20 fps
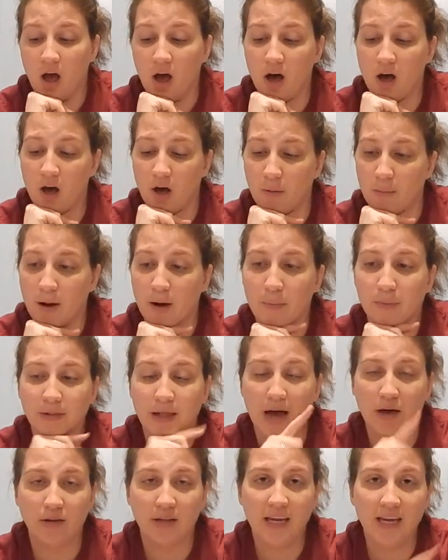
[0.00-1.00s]

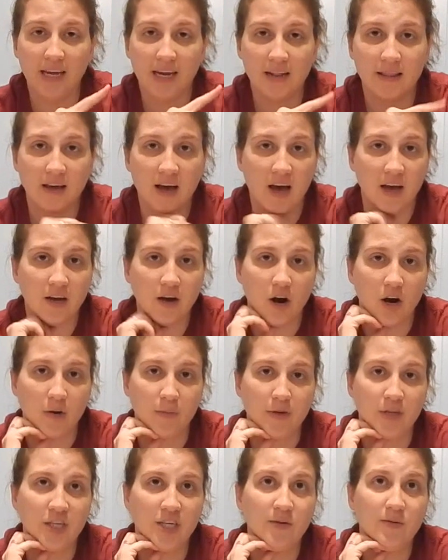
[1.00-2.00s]
I'll link it in the
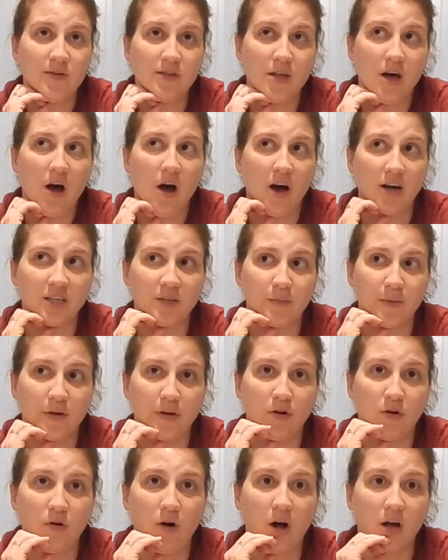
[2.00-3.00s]
iCard, but she was in the
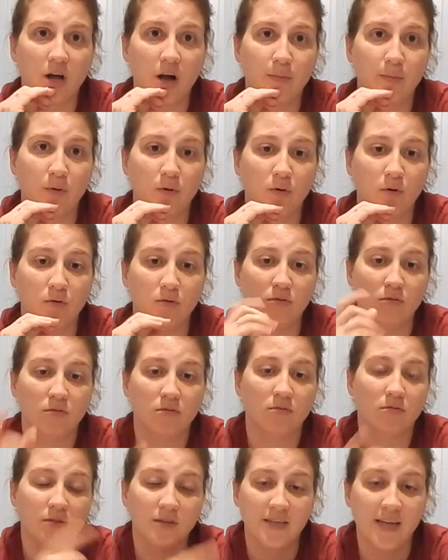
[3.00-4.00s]
hospital a couple
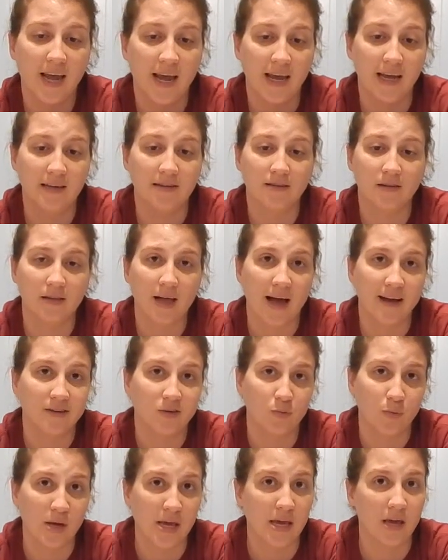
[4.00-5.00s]
days
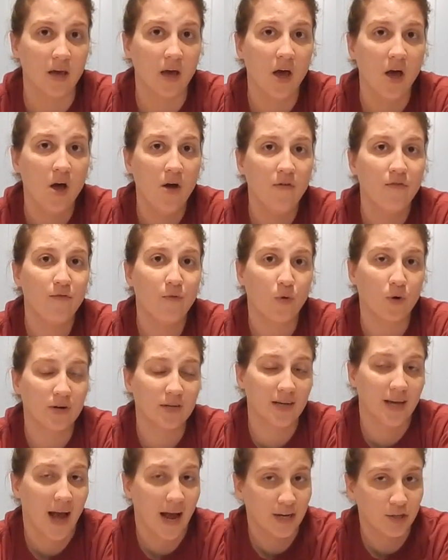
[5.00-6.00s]
last week for
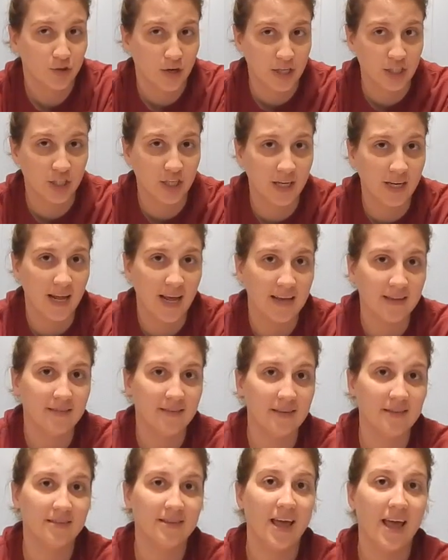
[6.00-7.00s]
dehydration, and
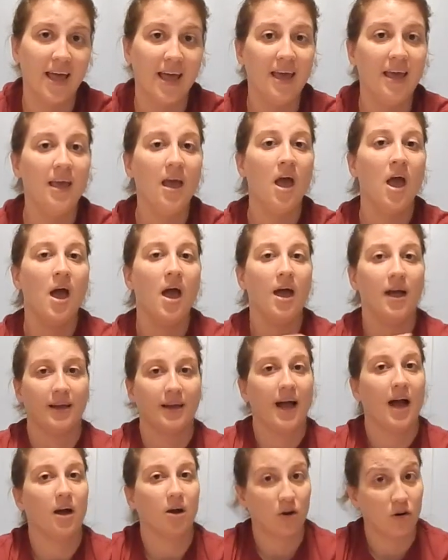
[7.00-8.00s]
since they
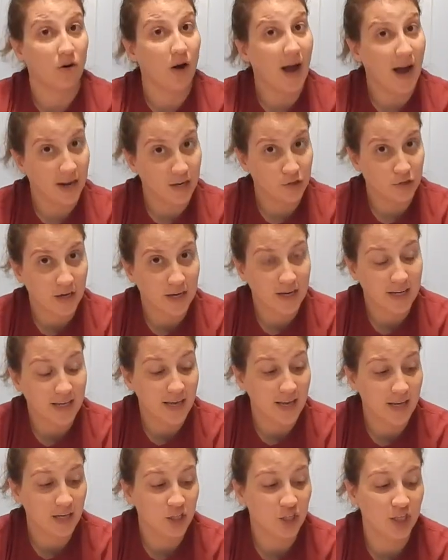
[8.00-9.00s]
got girl hydrated
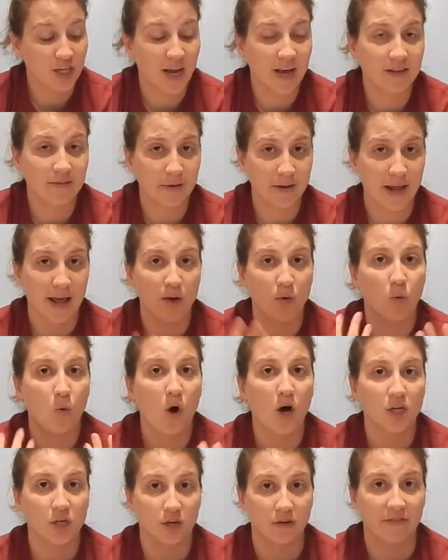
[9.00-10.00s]
again, she has been a
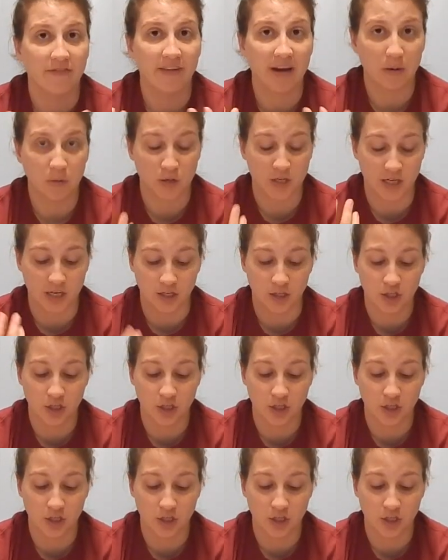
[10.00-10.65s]
water fountain.